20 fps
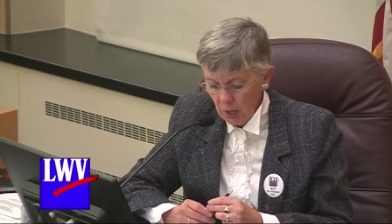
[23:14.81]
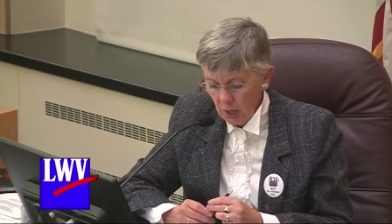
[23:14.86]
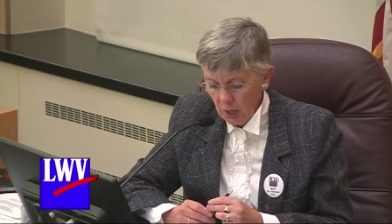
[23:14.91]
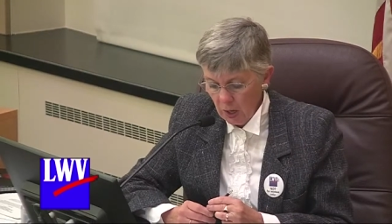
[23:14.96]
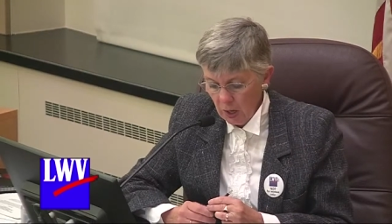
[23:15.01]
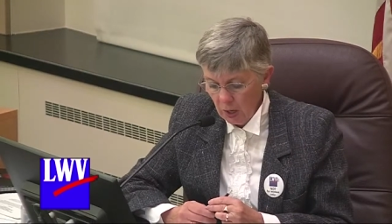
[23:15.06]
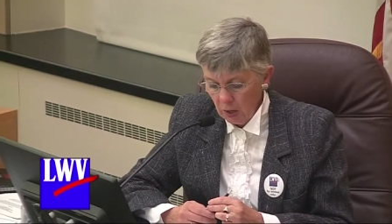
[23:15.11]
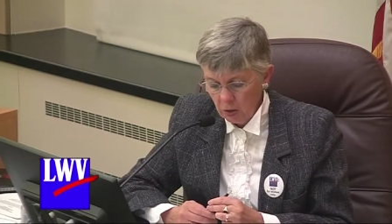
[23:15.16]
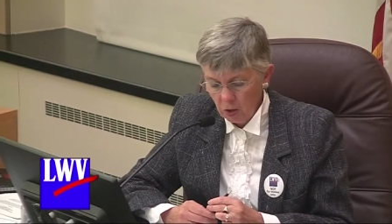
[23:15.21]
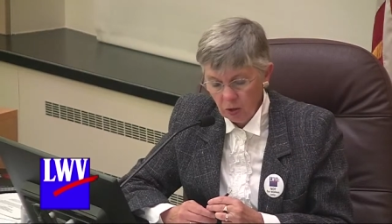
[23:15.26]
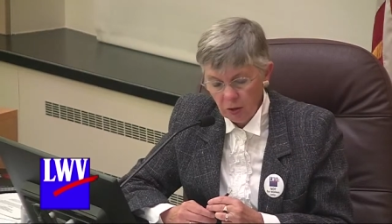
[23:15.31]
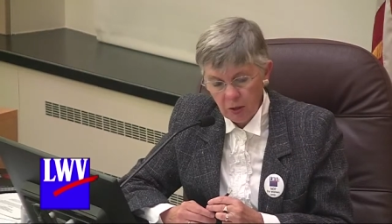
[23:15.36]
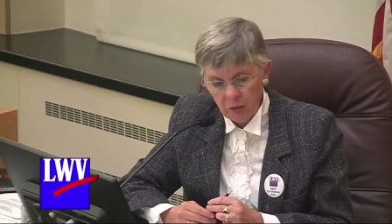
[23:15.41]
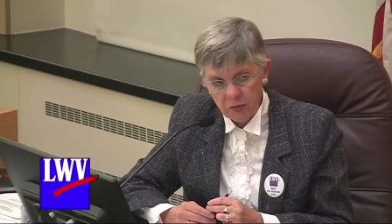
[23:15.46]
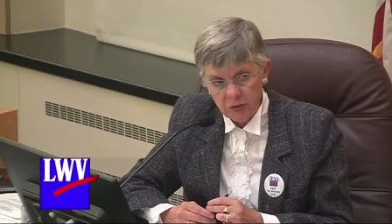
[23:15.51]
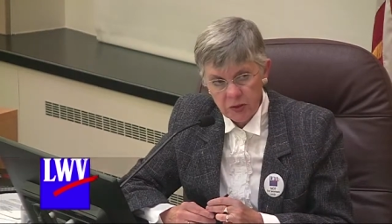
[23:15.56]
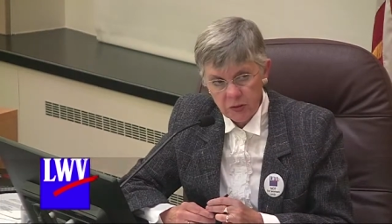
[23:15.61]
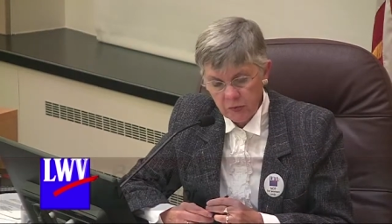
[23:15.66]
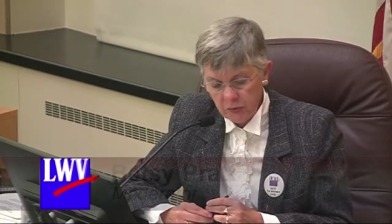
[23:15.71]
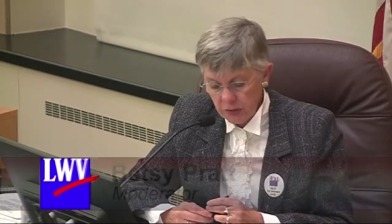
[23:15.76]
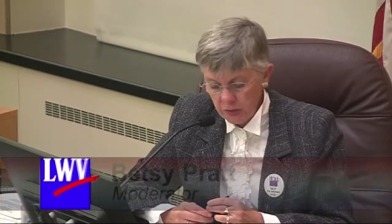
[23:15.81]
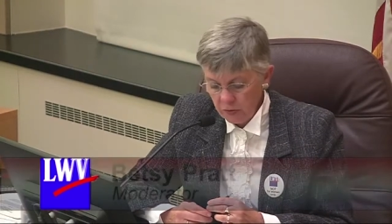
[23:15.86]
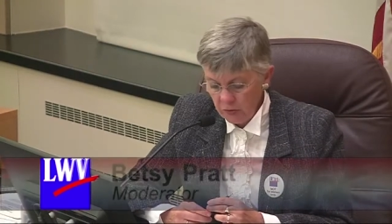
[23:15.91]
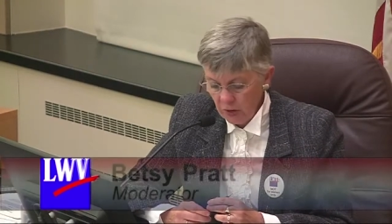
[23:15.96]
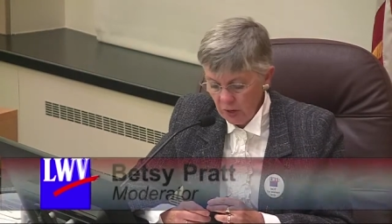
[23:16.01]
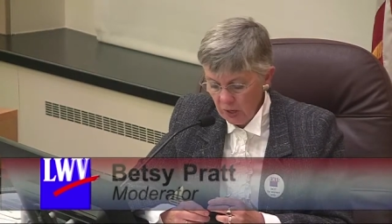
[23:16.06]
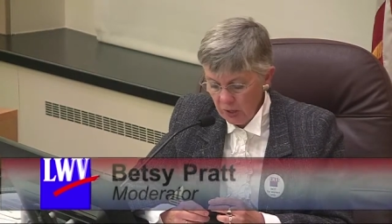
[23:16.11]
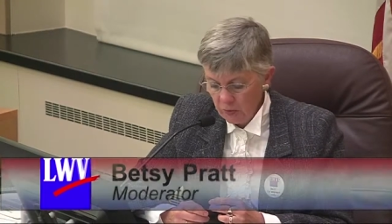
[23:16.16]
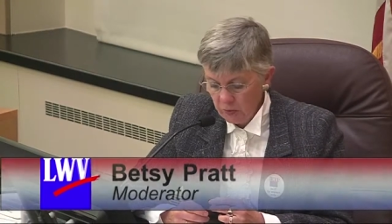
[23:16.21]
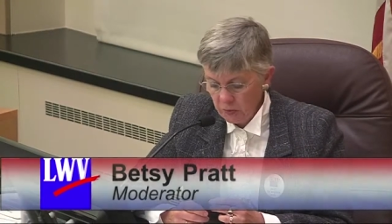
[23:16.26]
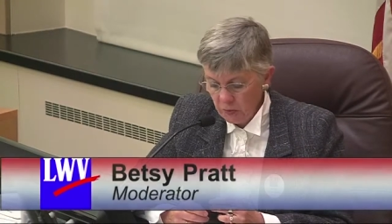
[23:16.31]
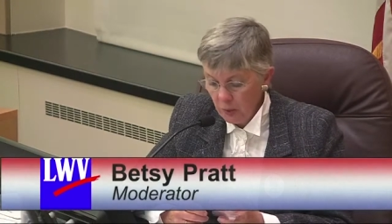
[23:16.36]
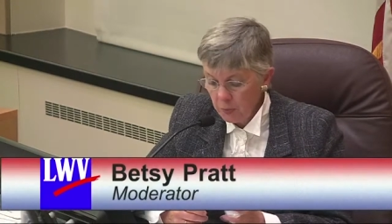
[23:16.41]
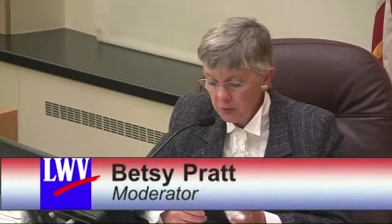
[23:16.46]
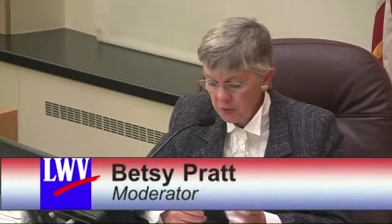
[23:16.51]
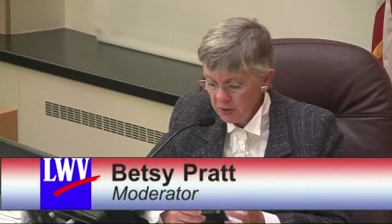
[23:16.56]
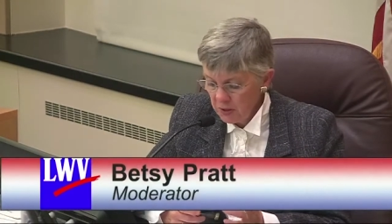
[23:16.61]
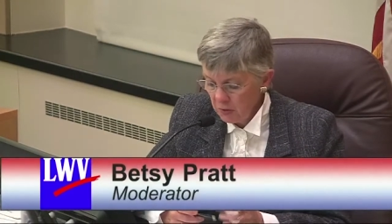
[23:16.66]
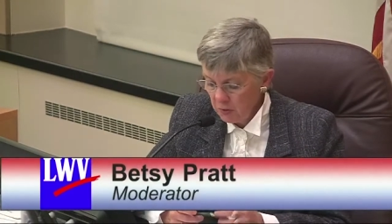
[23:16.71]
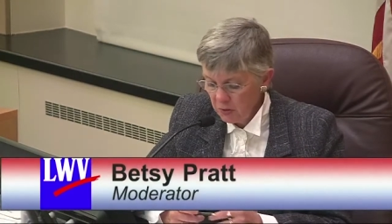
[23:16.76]
and you'll have 75
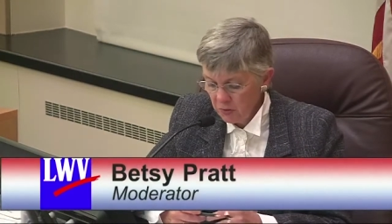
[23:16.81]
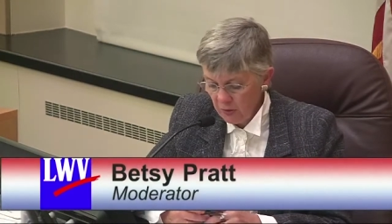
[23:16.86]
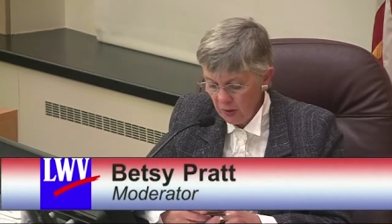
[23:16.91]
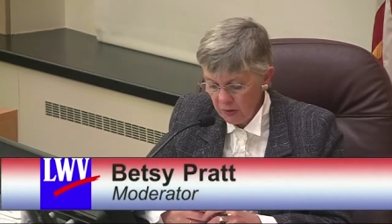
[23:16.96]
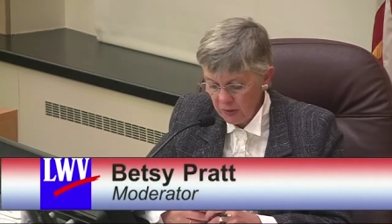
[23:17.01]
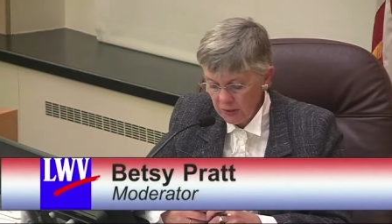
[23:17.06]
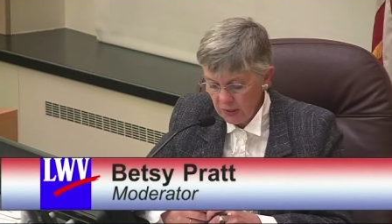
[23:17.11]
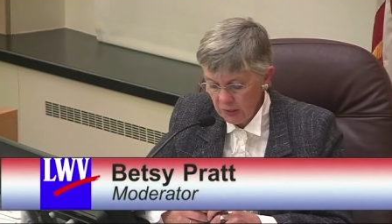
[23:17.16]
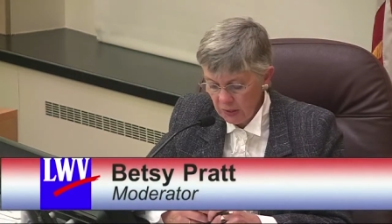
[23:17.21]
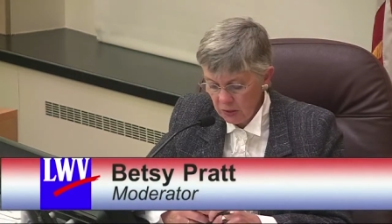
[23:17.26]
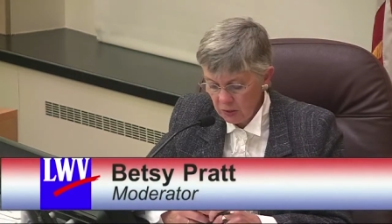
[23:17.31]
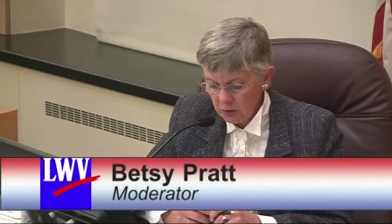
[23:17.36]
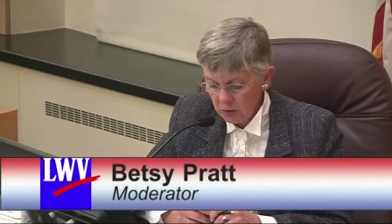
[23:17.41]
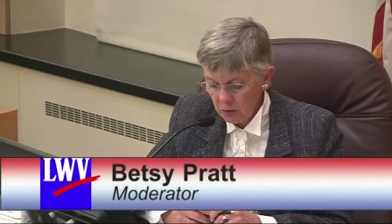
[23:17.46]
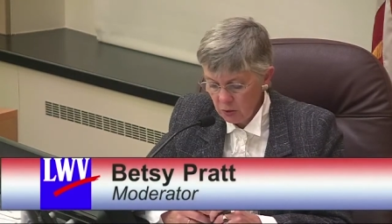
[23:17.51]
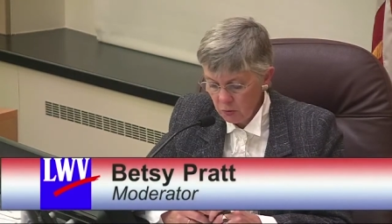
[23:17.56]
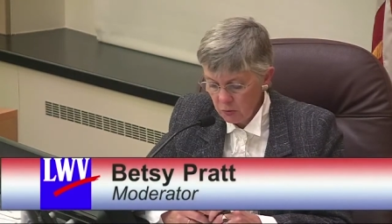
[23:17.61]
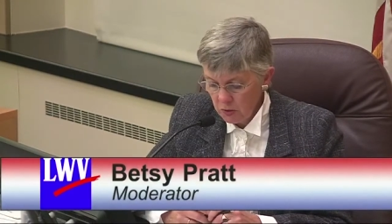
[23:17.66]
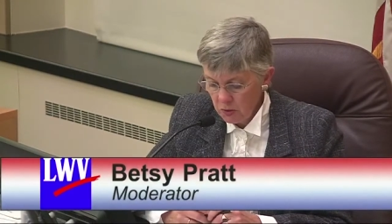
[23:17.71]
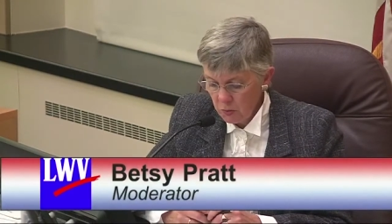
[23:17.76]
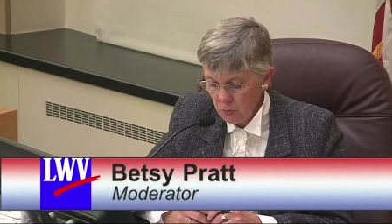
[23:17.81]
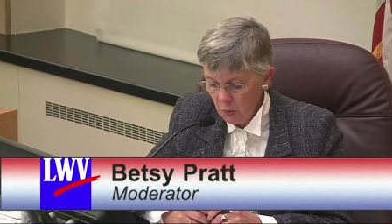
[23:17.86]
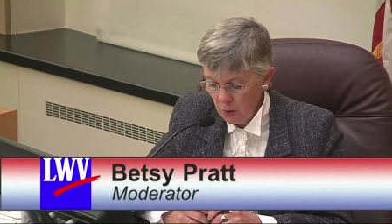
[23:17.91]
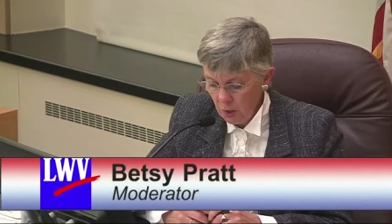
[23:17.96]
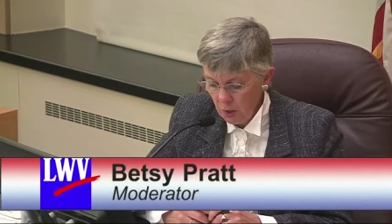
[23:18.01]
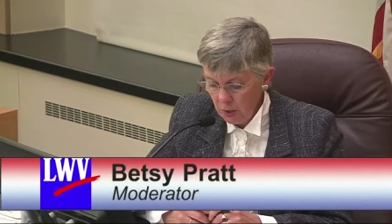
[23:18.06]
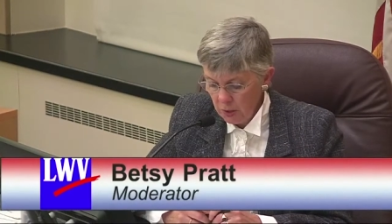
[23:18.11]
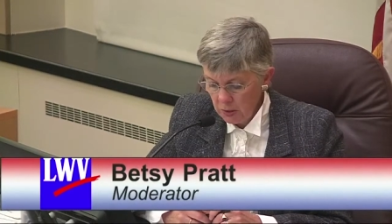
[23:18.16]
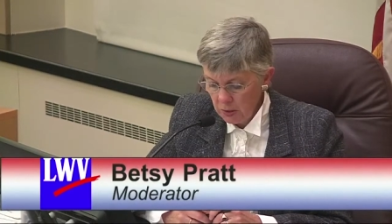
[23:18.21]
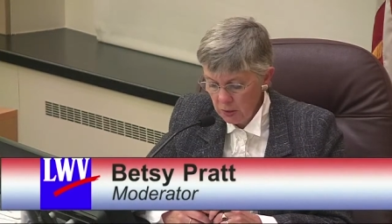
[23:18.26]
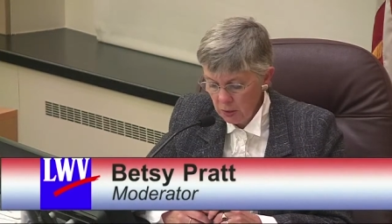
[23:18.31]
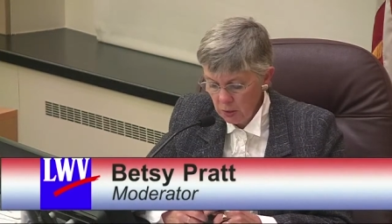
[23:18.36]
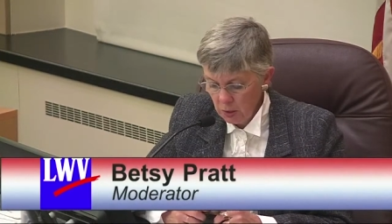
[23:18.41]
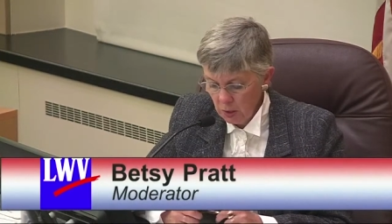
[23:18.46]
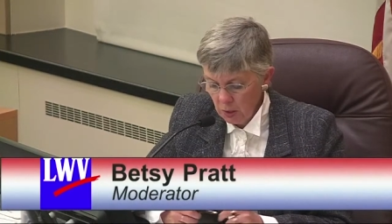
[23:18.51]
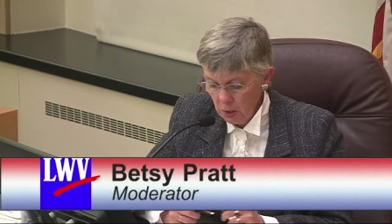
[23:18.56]
up to 75 seconds to respond.